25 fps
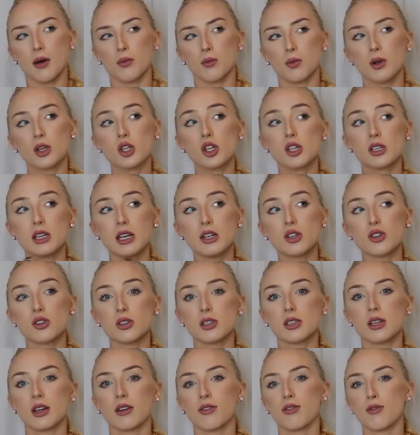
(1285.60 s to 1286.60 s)
which is
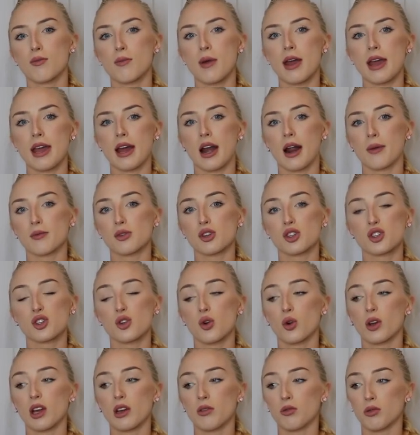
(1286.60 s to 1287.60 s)
interesting for me, and I'm just
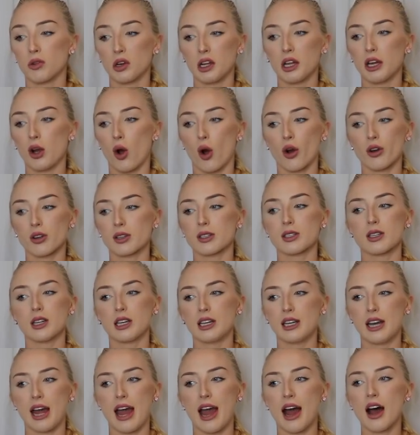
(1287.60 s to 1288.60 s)
talking really
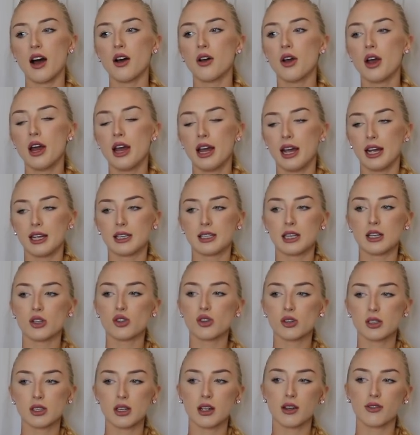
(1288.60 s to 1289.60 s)
honestly now. It's
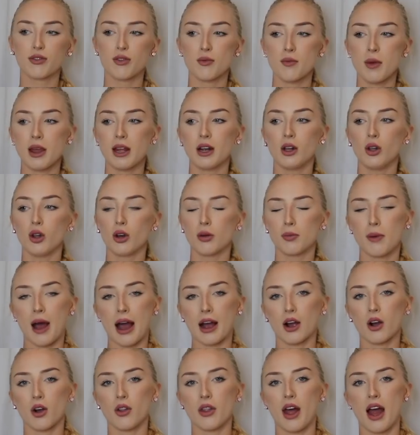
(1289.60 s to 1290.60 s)
interesting for me to look
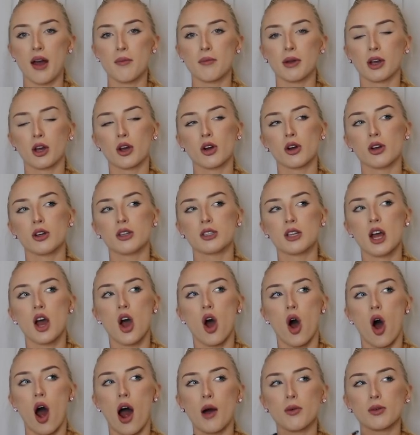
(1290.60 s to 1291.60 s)
back on that because
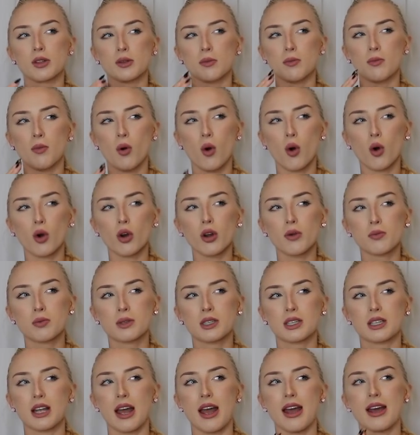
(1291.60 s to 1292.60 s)
I was more
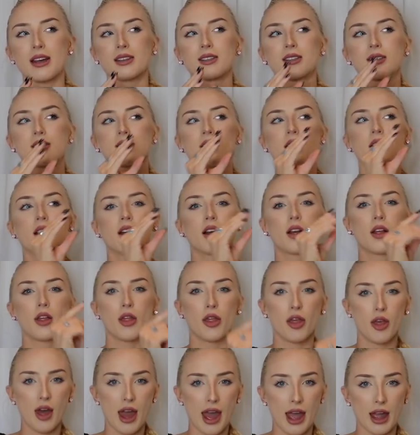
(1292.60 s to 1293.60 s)
obsessed
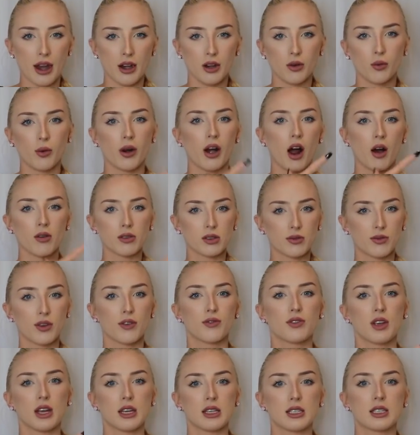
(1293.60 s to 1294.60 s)
then when I was
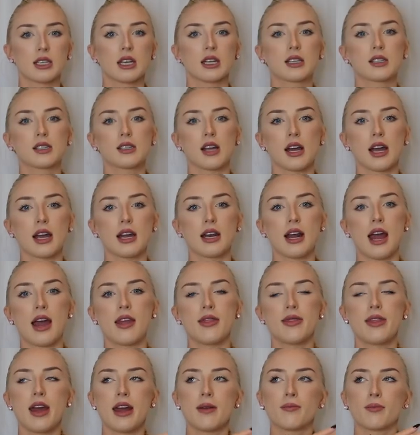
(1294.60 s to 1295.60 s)
15, 16,
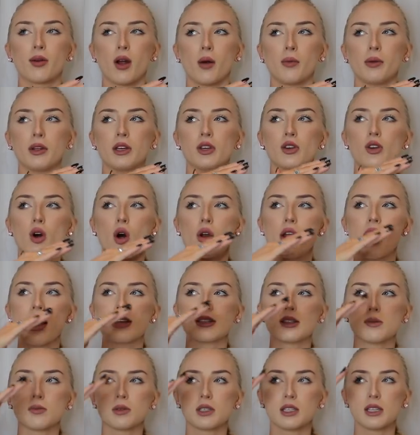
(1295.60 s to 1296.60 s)
and then probably not
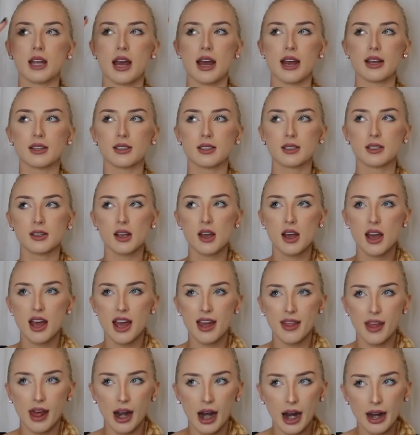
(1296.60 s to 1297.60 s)
as obsessed.
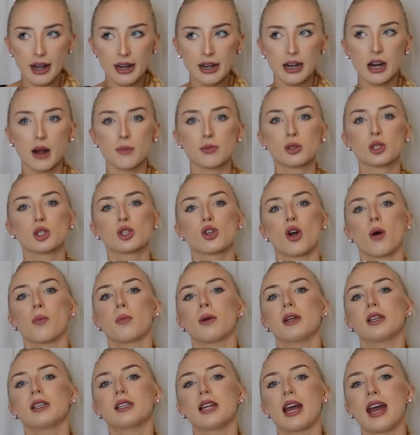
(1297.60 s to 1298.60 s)
Then I ended up
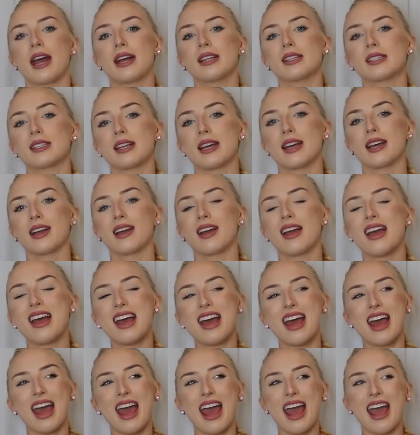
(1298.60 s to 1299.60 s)
stopping dancing,
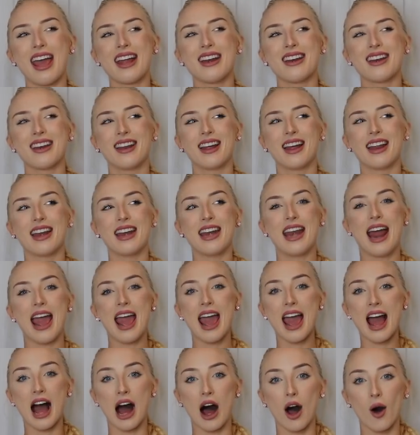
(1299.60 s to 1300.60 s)
and
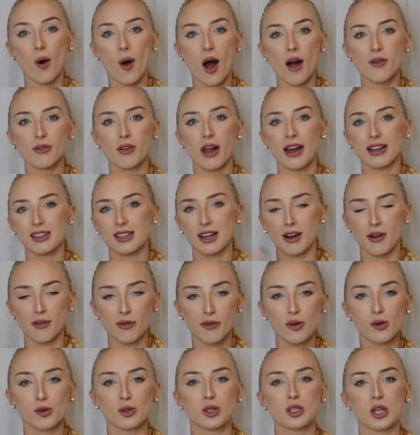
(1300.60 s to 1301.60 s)
now I've like done
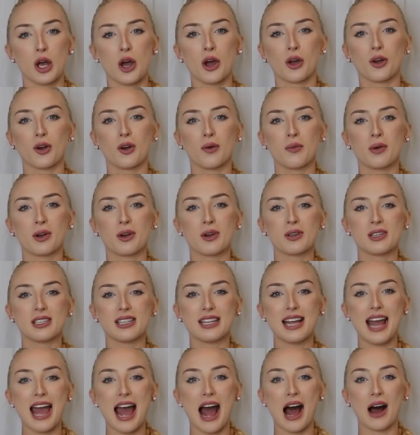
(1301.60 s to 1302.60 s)
a full circle because
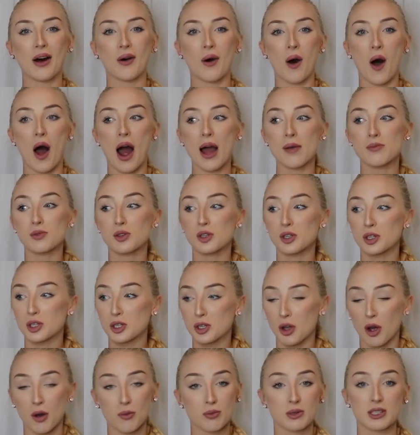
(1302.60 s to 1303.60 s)
now I'm
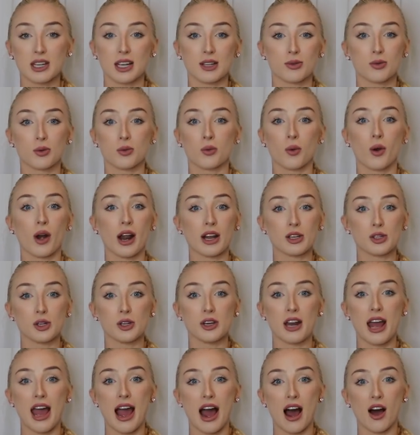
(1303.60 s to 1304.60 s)
just so obsessed with what I do
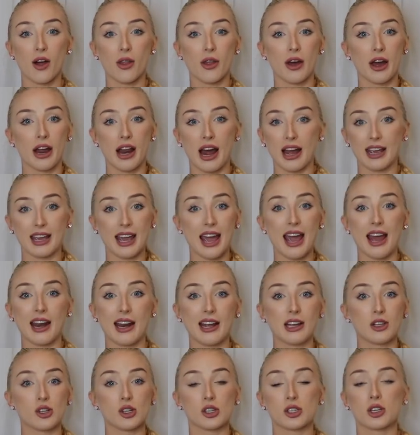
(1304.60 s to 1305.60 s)
now that again
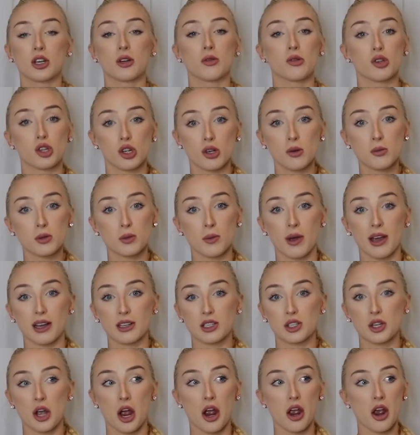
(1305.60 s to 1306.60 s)
it just consumes me.
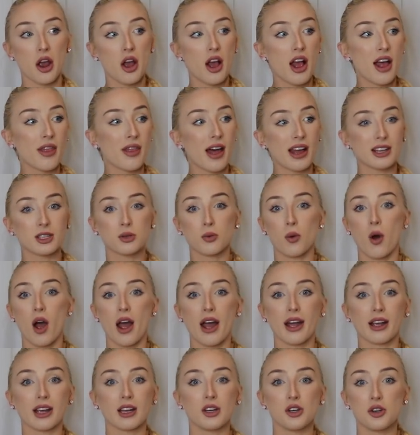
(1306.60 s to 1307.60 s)
So that's
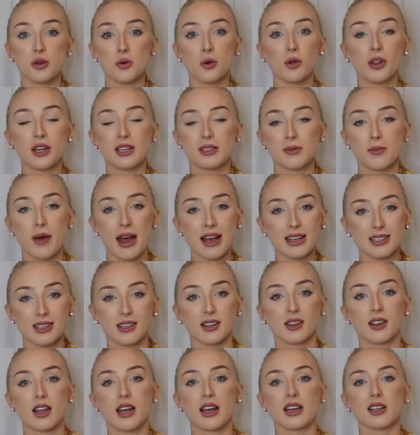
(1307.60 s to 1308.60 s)
why I can do all these
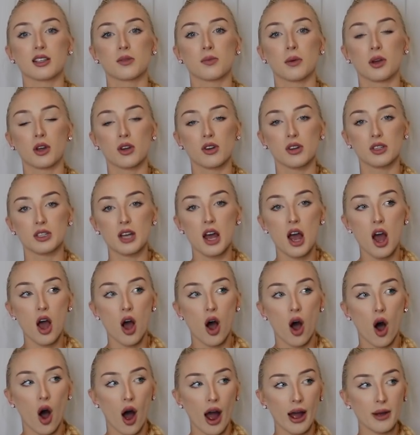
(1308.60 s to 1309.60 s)
amazing things, because
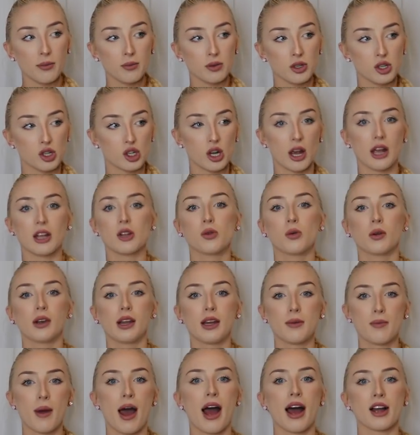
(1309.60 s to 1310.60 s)
I'm
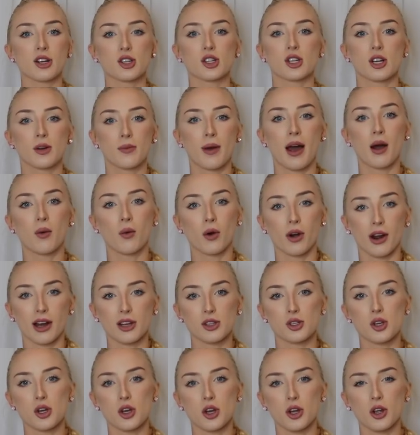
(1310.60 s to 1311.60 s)
genuinely passionate about what
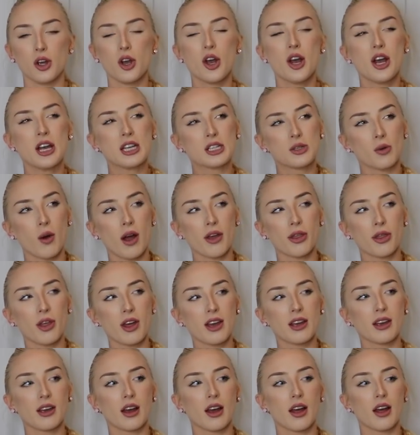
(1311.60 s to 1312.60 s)
I do. So I
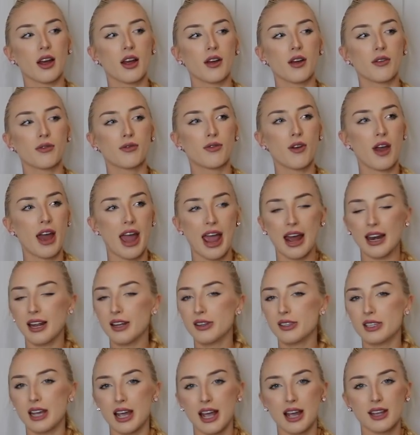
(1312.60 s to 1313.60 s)
think for
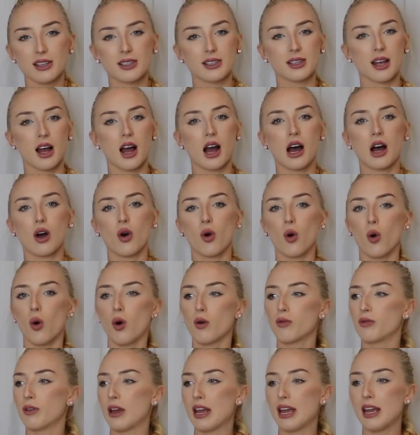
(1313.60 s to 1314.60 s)
any dancer,
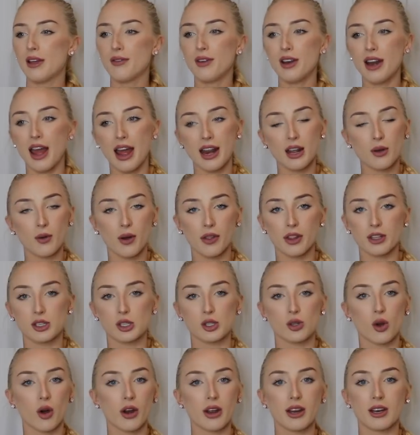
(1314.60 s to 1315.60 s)
or for even anyone
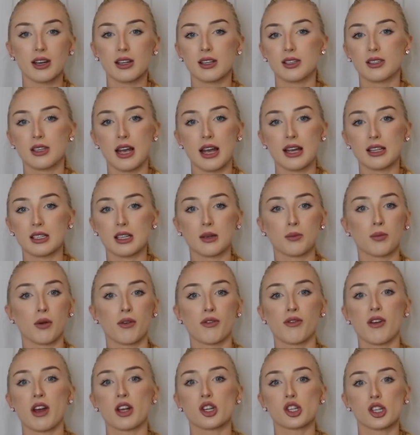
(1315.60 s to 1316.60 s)
that's not in a dancing
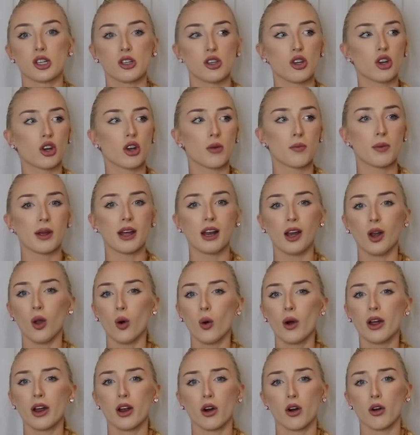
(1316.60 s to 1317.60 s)
profession, you could be a
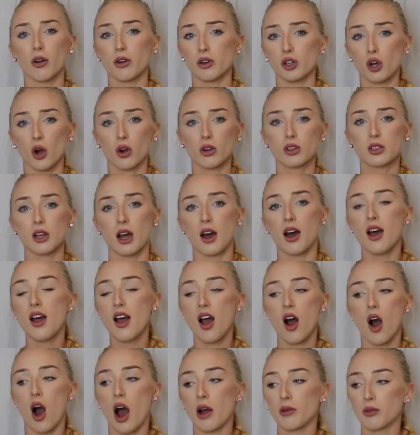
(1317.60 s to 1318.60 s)
lawyer or a doctor,
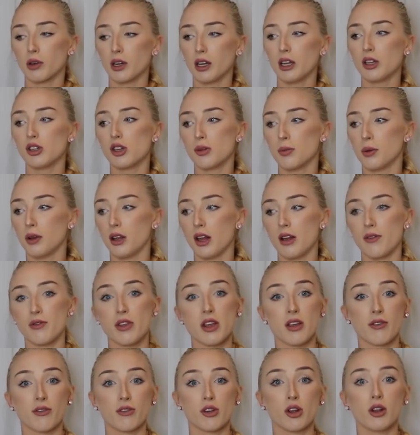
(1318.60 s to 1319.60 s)
I really do believe
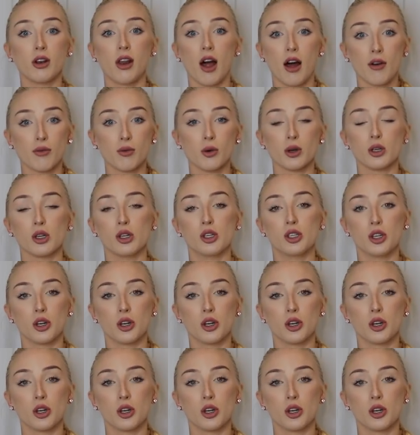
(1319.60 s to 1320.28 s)
that if you love what you